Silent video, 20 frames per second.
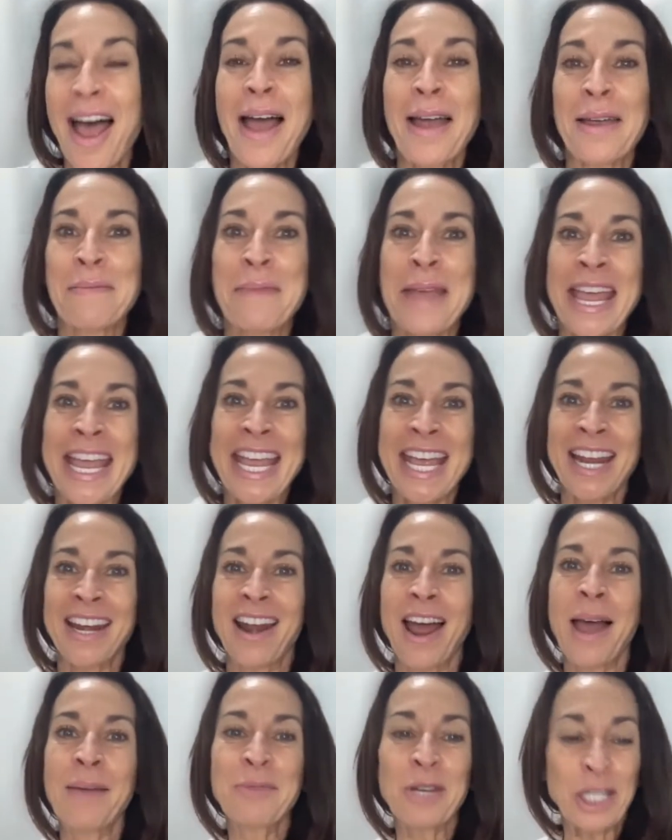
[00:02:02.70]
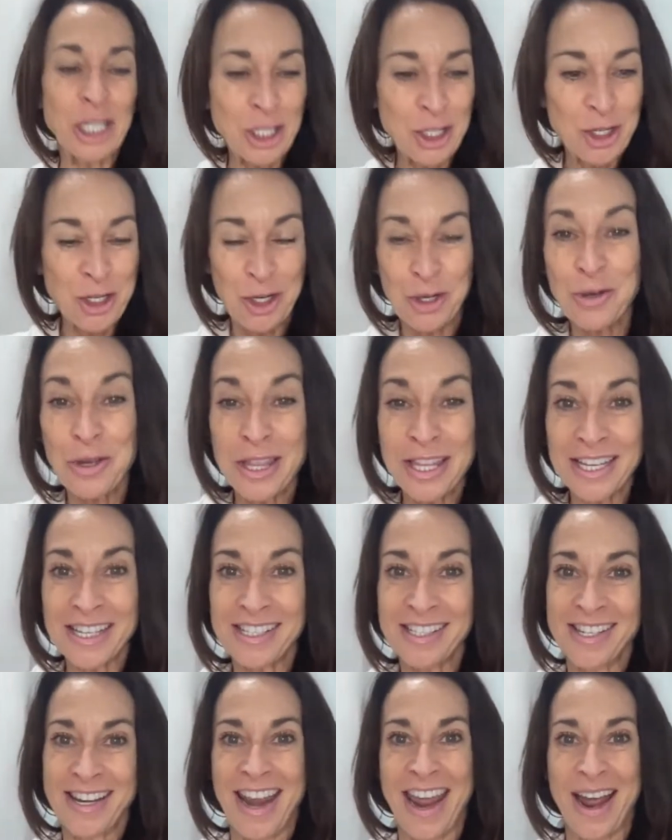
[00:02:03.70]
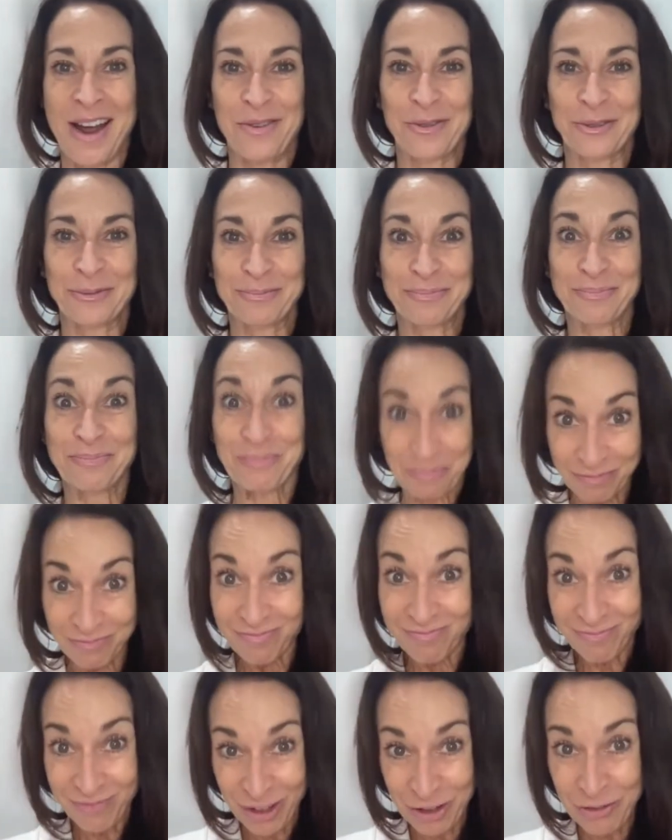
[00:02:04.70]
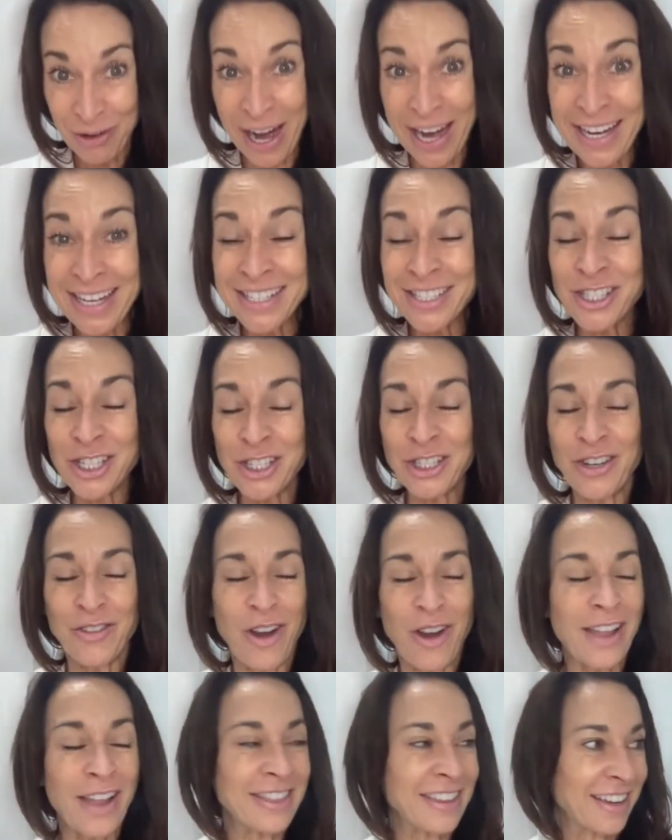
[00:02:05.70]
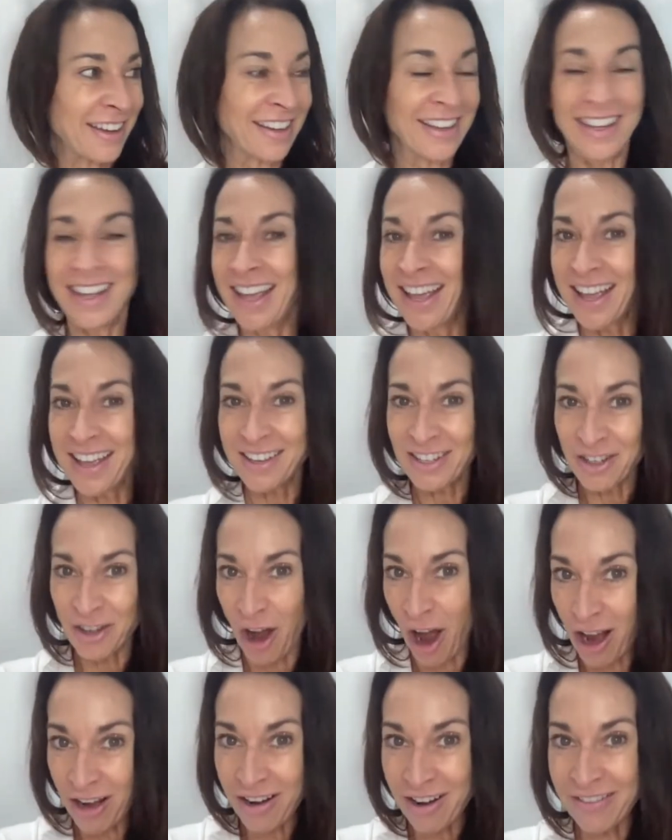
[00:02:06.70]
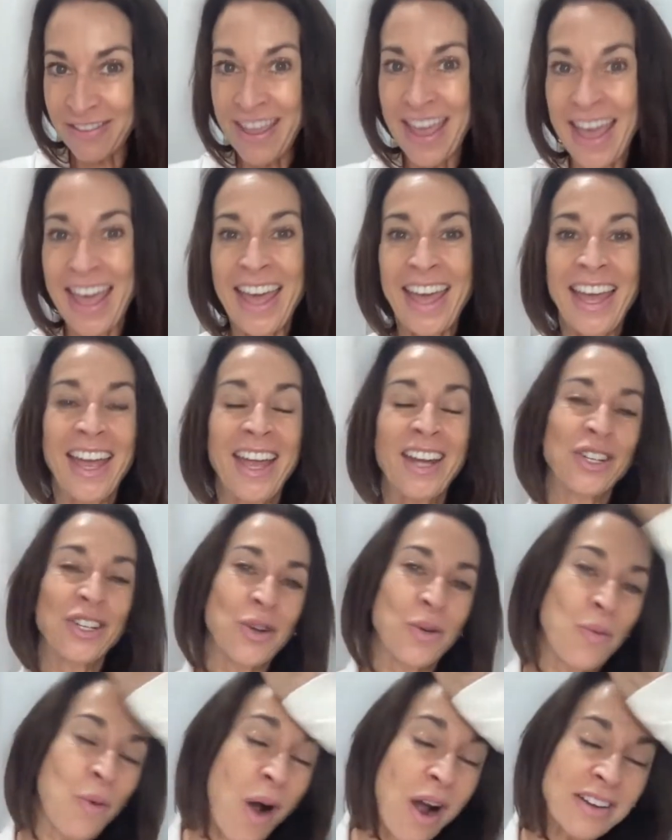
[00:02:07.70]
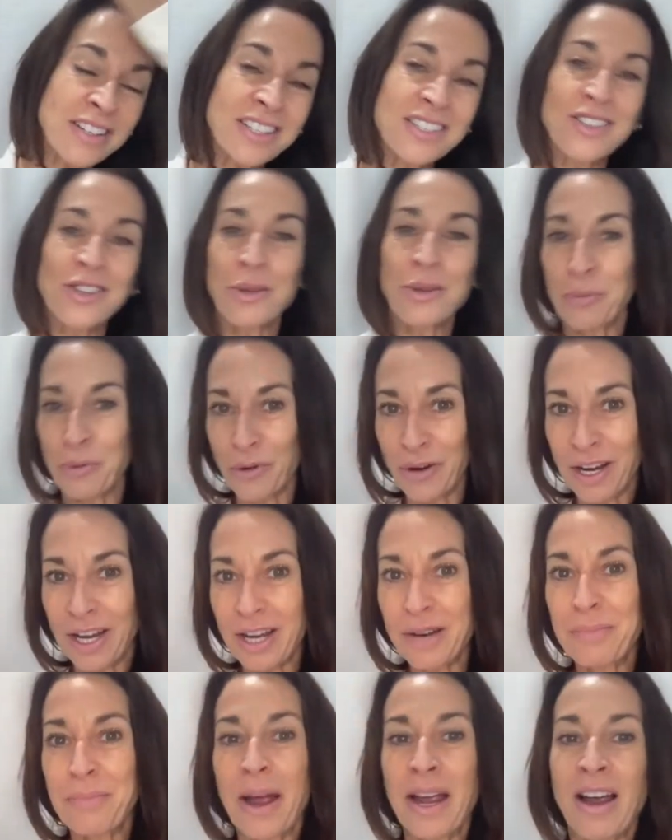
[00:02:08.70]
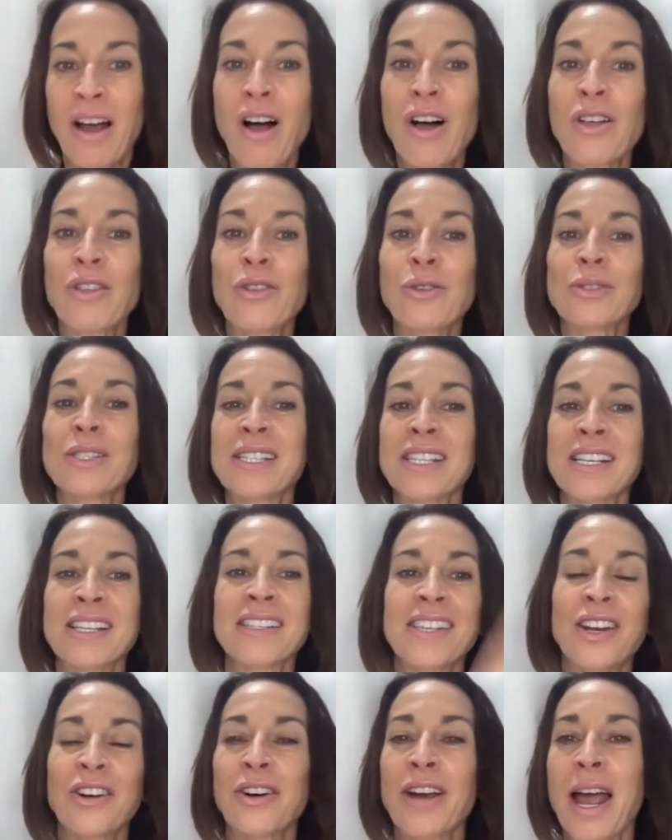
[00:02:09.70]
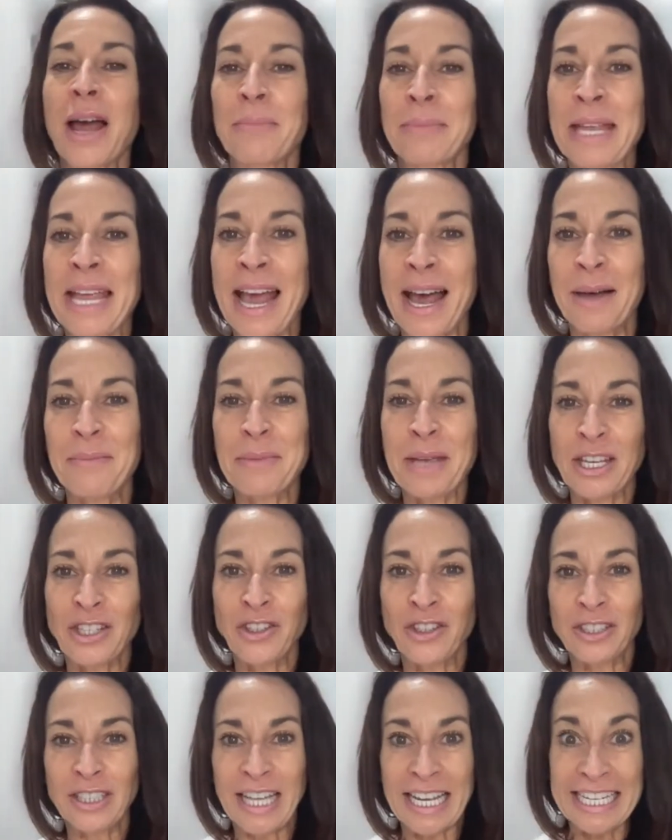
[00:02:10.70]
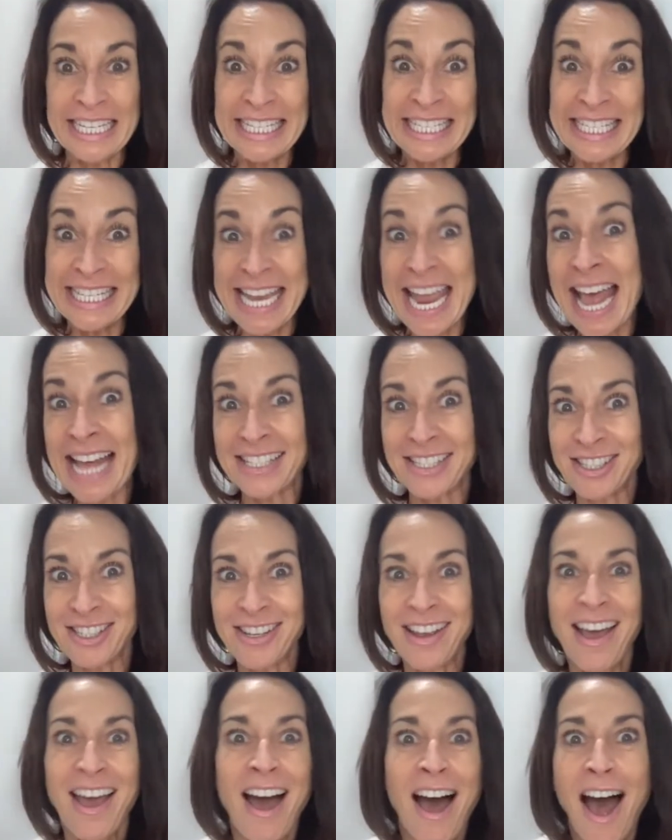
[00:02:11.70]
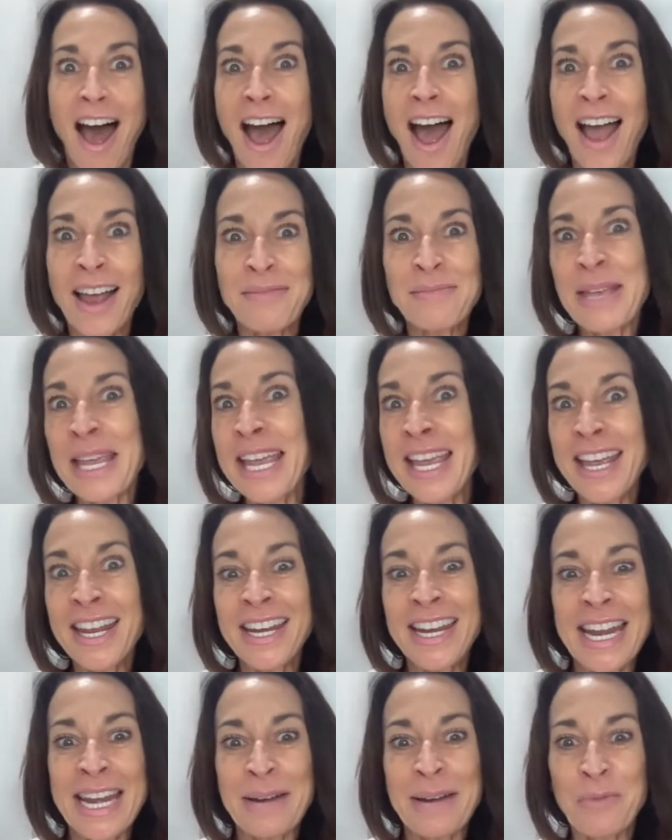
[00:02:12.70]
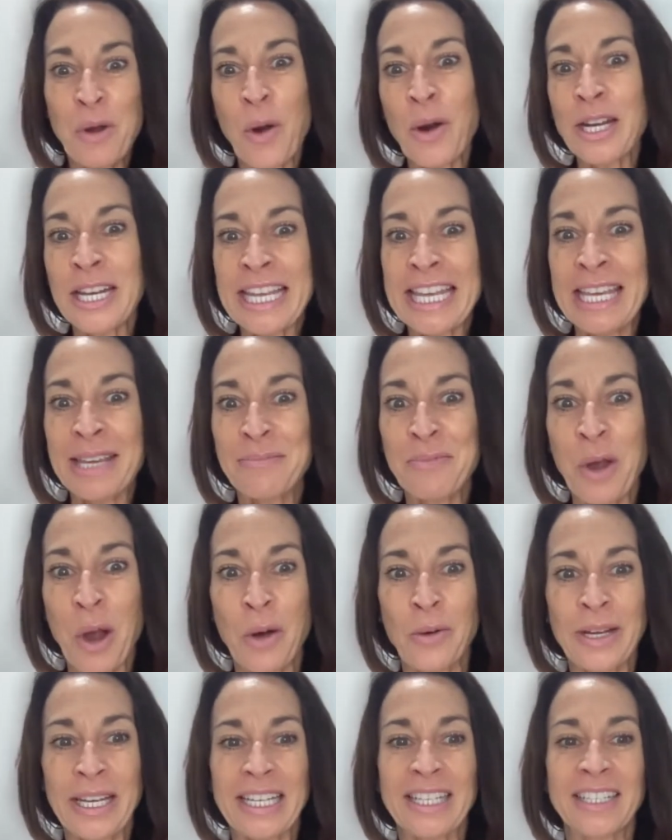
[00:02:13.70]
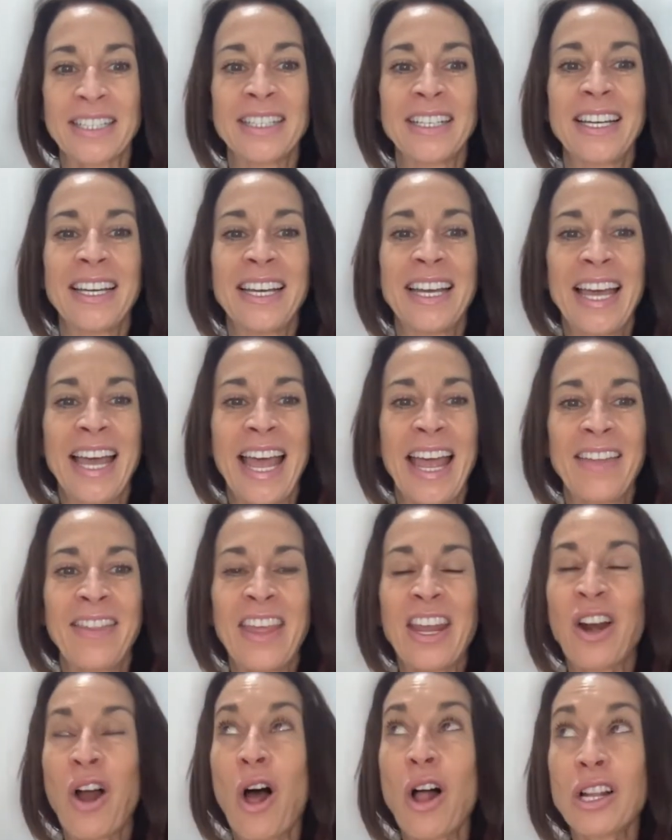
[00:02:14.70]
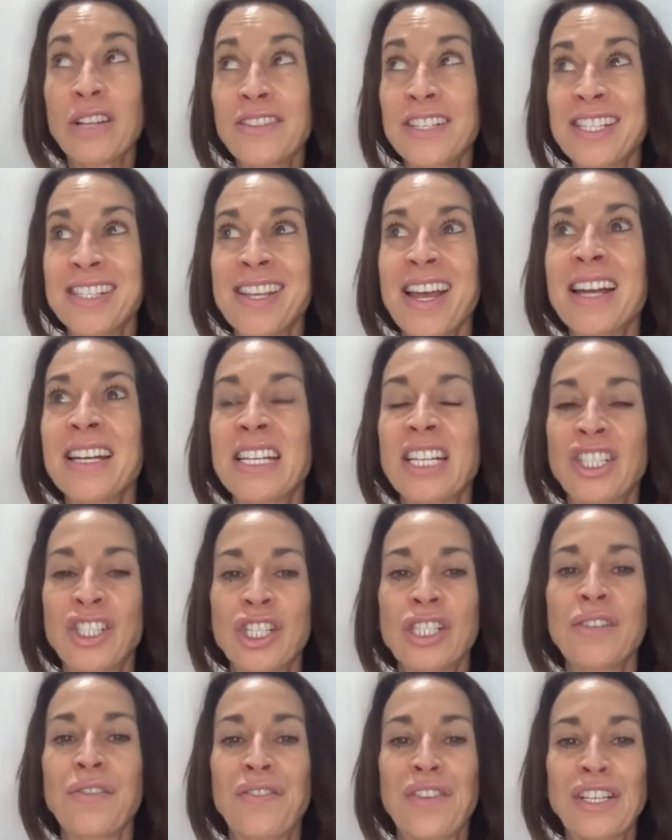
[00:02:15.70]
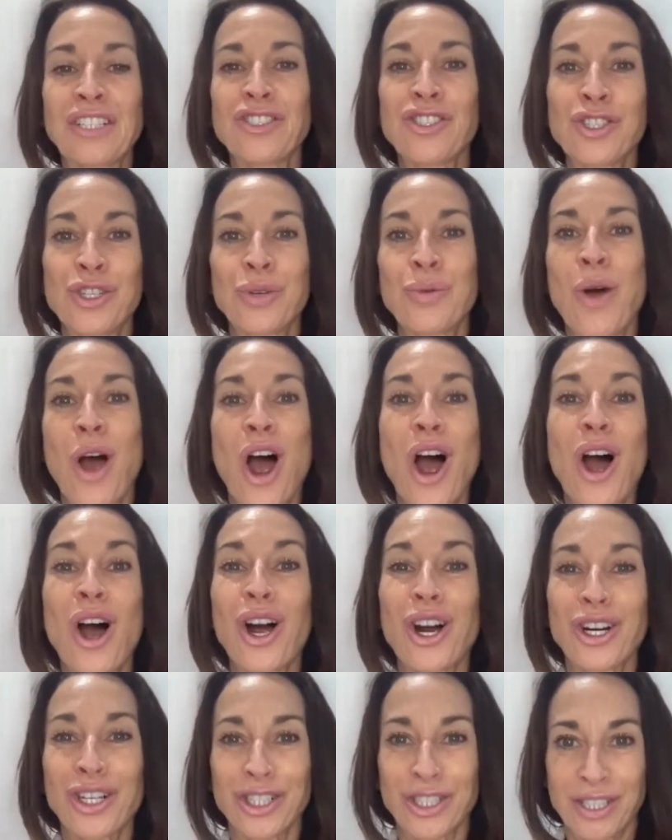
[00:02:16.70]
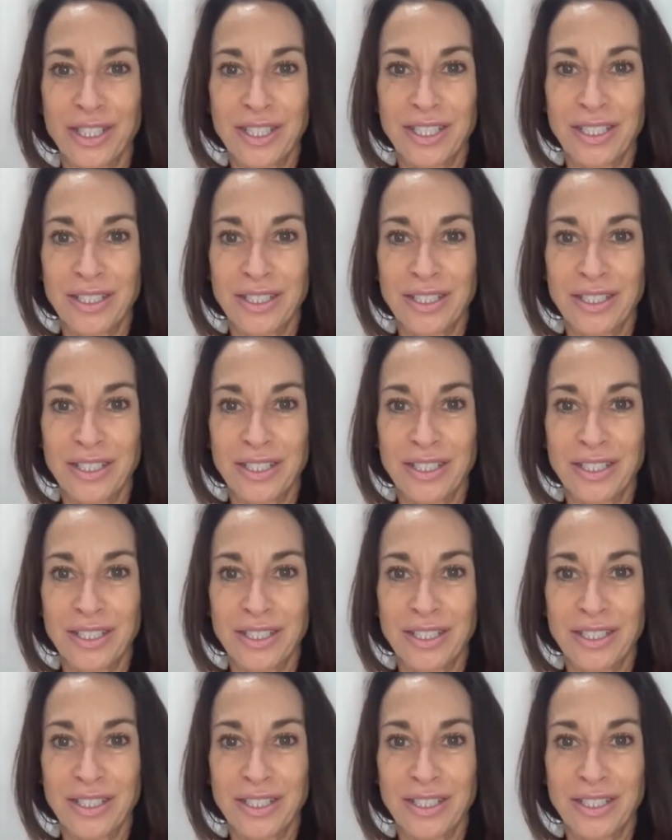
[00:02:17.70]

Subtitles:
I'm in. I'm going to do this now, right? So you've got the knock on the head, or you walked into the brick by all those things that are coming up. And you're like, yes, I'm in, and I'm going to keep going. And then all of a sudden, it just feels too hard.